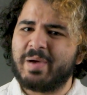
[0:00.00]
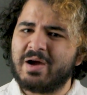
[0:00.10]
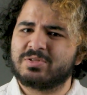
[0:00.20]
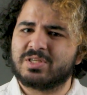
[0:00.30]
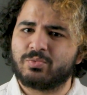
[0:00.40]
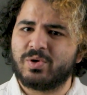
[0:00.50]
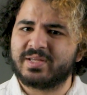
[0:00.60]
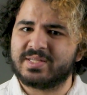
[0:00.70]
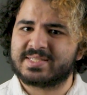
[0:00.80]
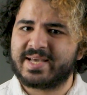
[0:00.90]
Bowers &
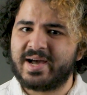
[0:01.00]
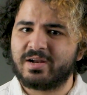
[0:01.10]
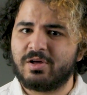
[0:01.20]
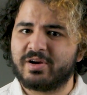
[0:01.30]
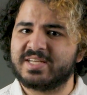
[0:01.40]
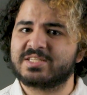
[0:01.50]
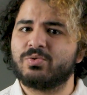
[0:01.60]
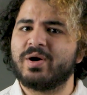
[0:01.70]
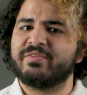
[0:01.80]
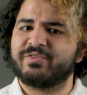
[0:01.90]
Wilkins catalog has
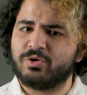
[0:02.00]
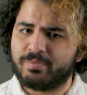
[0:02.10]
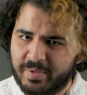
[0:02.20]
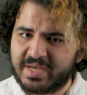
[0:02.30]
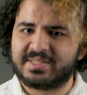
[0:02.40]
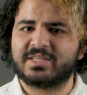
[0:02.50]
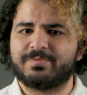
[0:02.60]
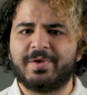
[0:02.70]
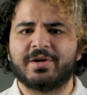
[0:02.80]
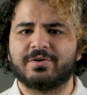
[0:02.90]
quite a few amazing
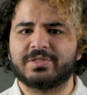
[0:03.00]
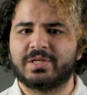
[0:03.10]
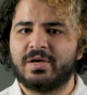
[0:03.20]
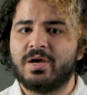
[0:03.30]
speakers.